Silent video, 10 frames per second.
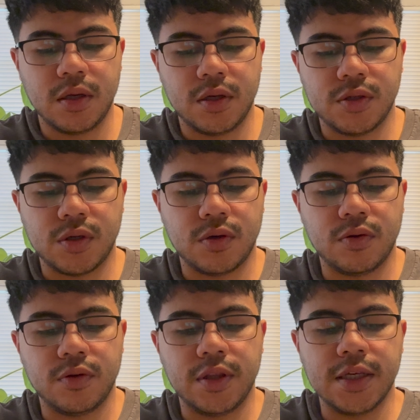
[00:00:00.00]

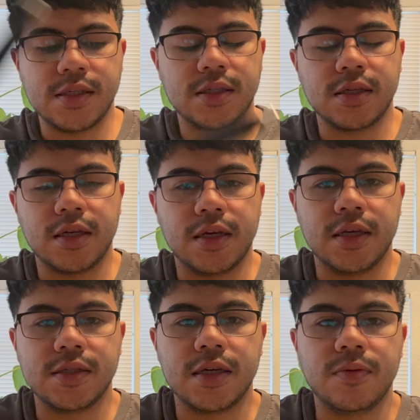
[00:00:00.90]
So this
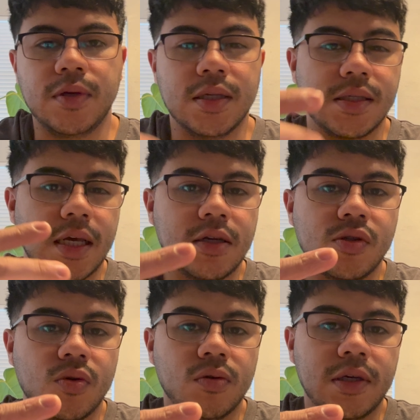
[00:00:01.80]
is going to be the second
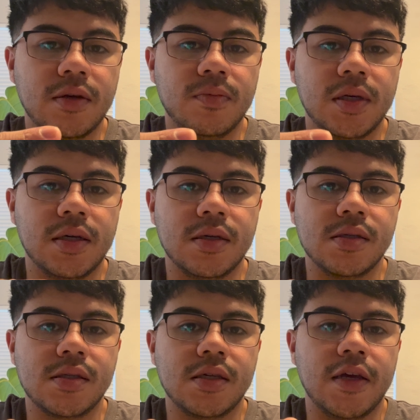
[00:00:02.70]
toolkit,
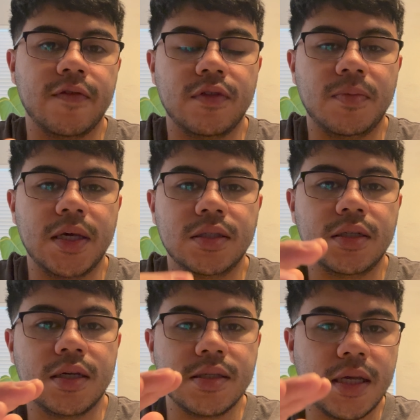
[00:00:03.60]
because if the patient
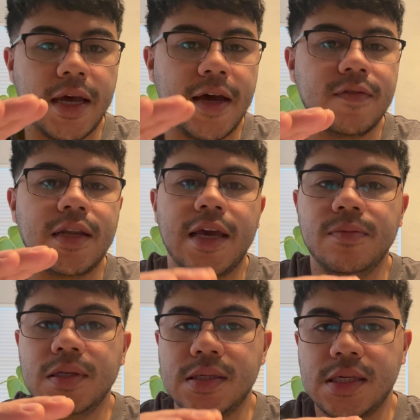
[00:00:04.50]
doesn't have an
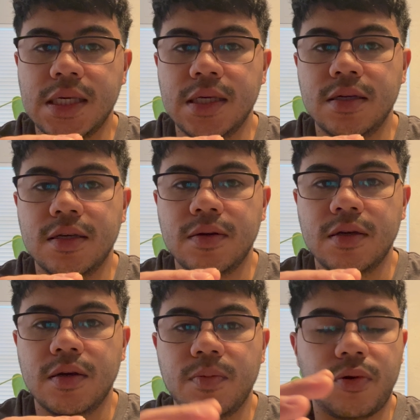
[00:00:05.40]
ABC
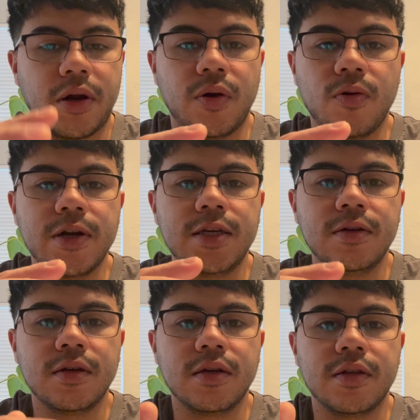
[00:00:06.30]
priority,
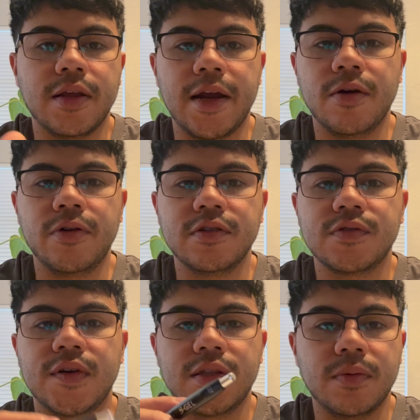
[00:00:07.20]
the airway is
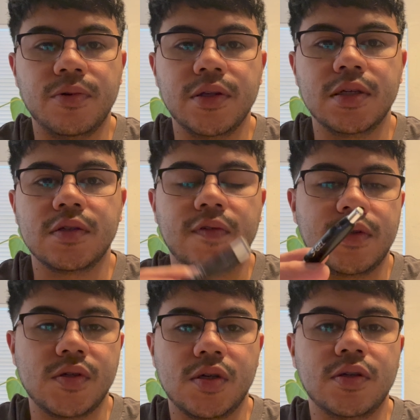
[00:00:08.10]
fine, the breathing is fine,
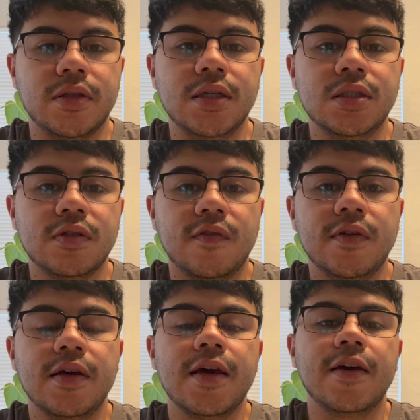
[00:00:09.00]
the circulation is
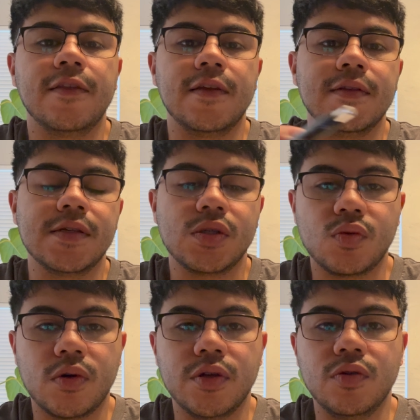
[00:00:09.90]
fine, then this is
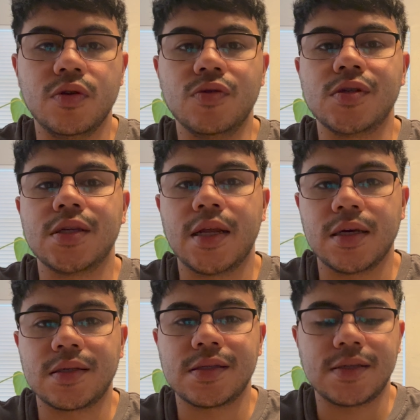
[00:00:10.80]
what you would use
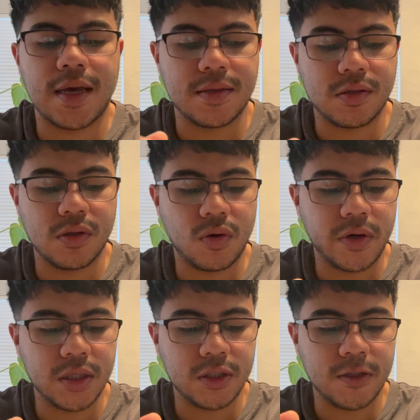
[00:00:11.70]
next to answer the
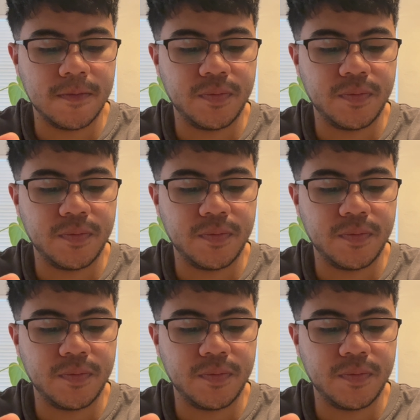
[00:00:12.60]
question.